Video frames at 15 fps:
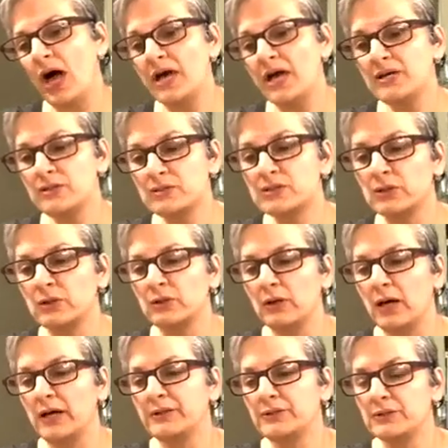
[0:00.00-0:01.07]
I used
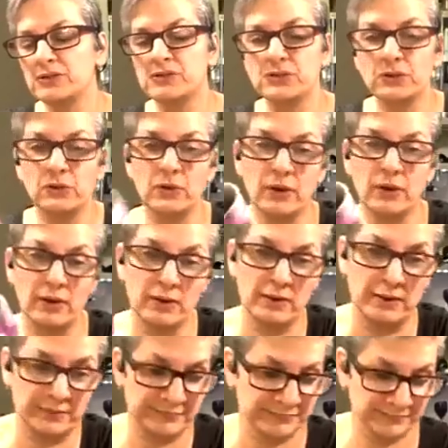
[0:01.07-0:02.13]

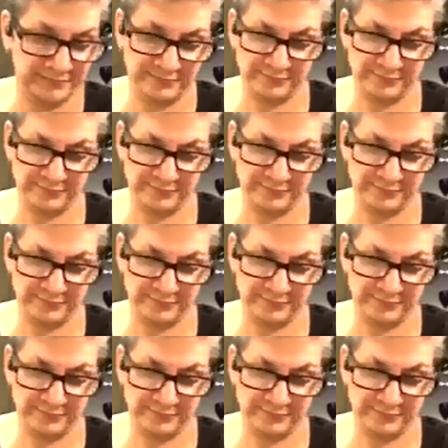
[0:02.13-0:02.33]
to